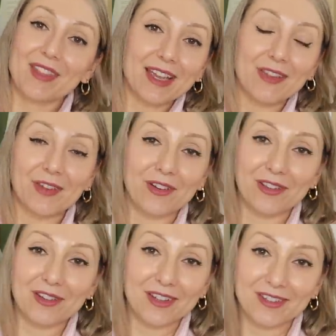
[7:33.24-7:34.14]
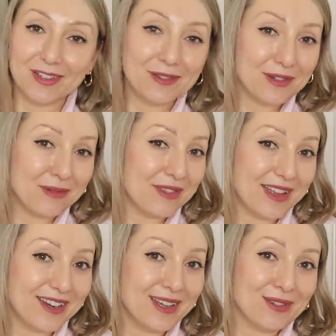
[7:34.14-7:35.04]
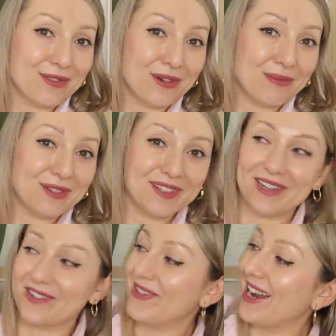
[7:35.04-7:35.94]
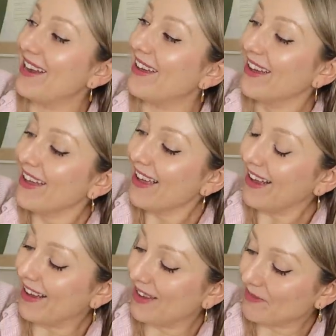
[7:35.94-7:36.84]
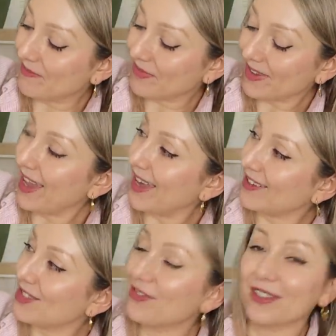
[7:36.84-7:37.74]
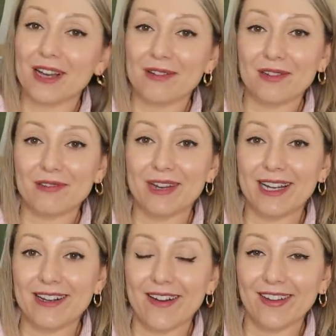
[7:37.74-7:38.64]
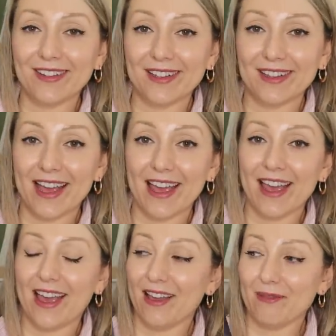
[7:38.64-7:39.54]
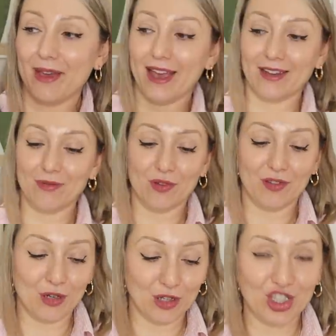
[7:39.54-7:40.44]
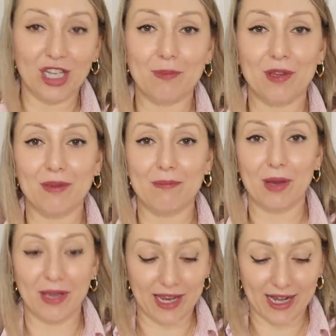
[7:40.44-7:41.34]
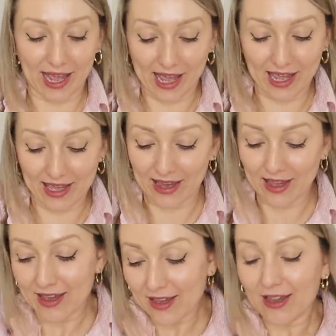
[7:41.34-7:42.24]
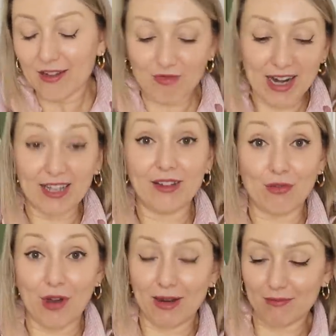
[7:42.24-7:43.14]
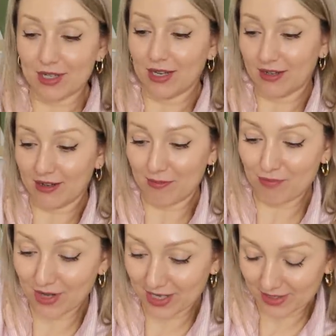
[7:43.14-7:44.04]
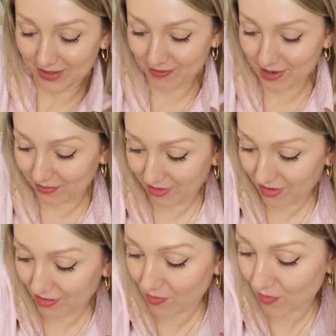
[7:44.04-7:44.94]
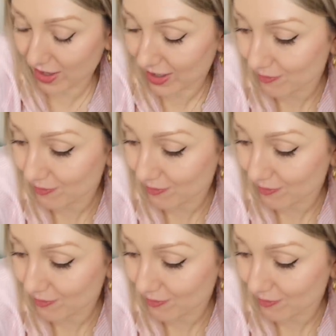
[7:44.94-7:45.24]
if you know your Disney films, then it's from Cinderella. Yeah, and I just think that would look really nice in there, and was a lot cheaper than buying a ready framed kind of print as well. So quite